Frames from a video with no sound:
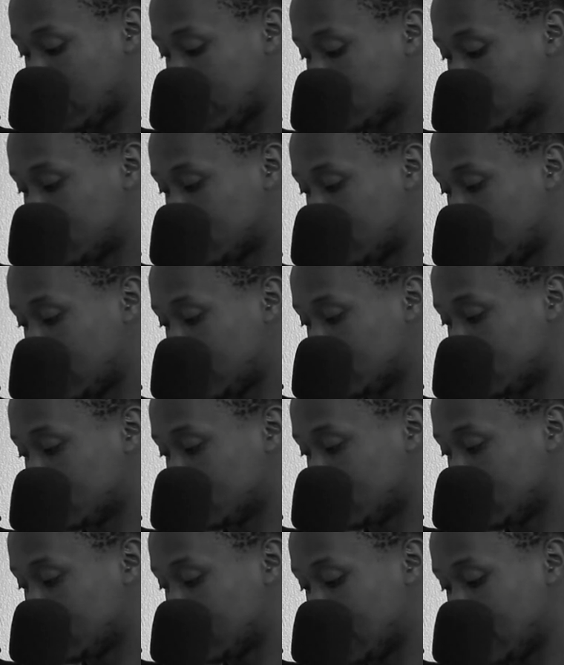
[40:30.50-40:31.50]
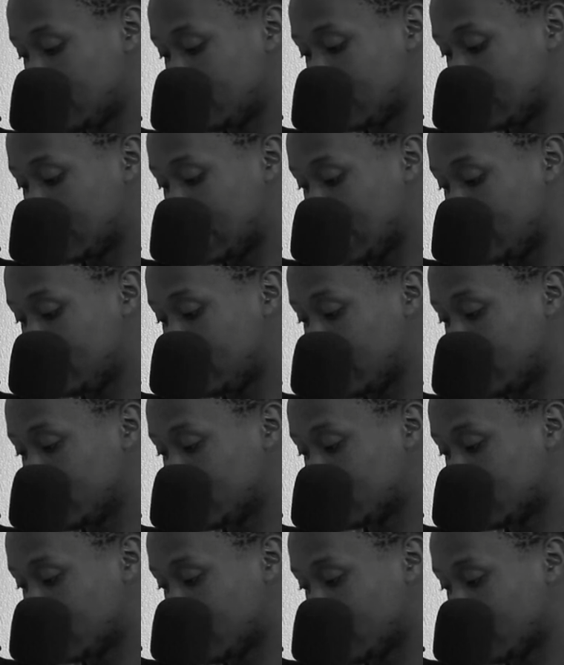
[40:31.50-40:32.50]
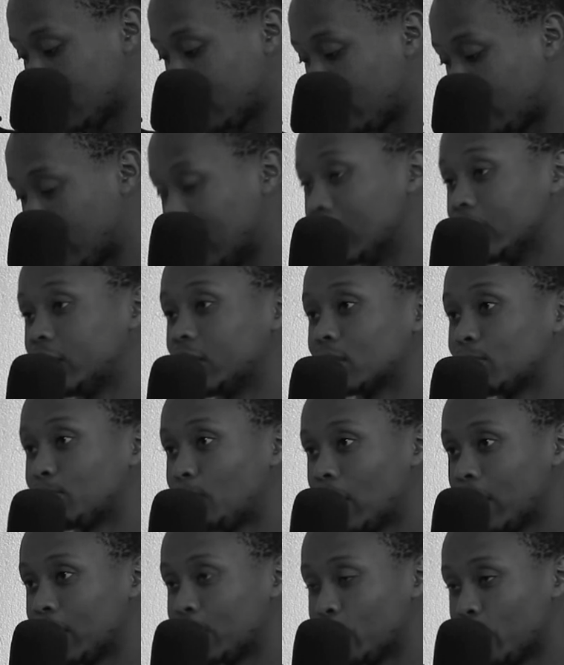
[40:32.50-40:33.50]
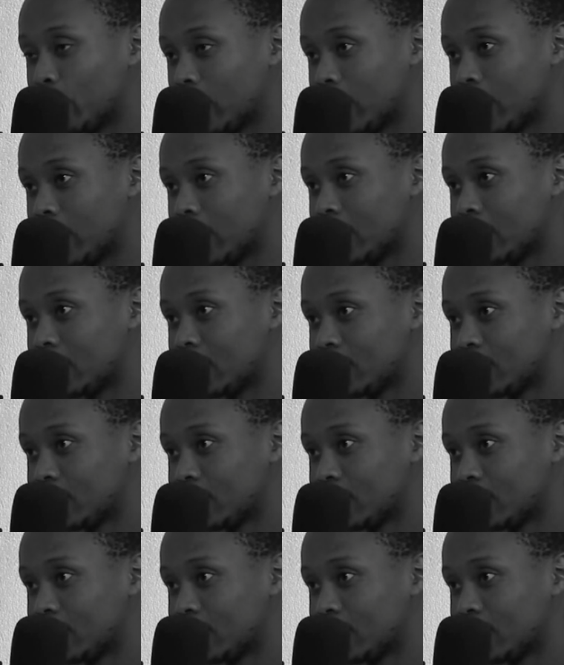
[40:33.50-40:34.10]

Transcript: the religious part where